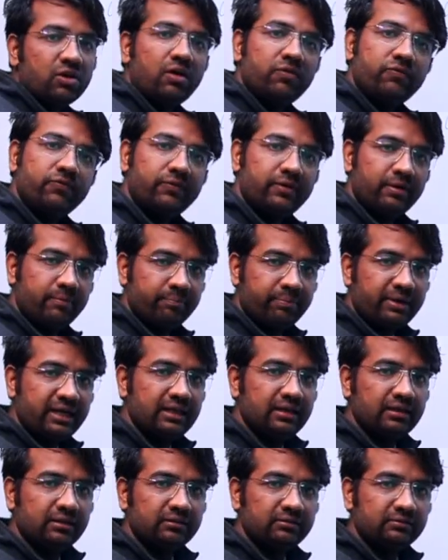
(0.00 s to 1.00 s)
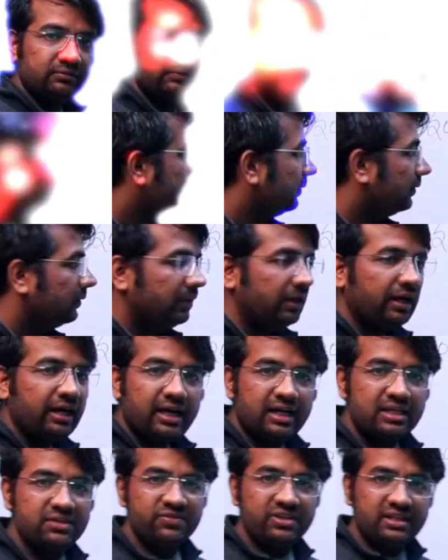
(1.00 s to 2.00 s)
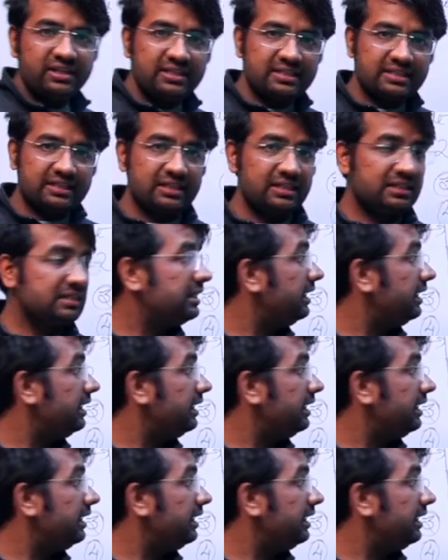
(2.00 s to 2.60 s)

of compiler. As we discussed